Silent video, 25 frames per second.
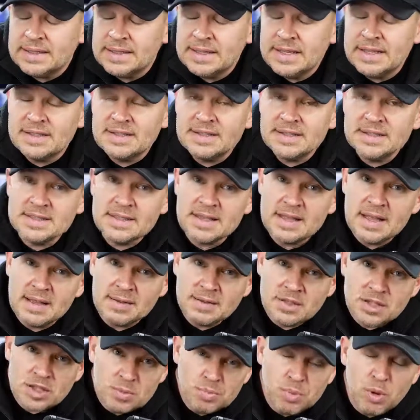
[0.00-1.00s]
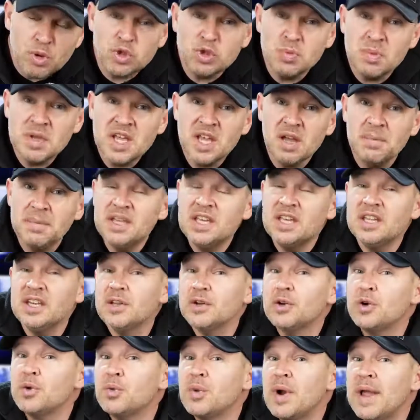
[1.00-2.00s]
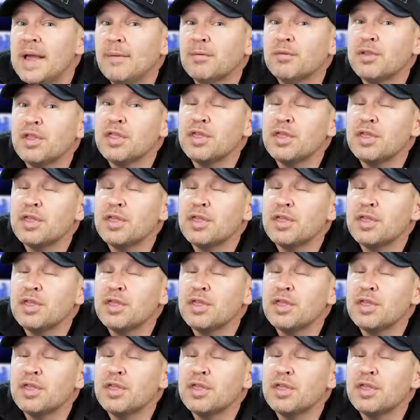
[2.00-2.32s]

It's supposed to be coming in at around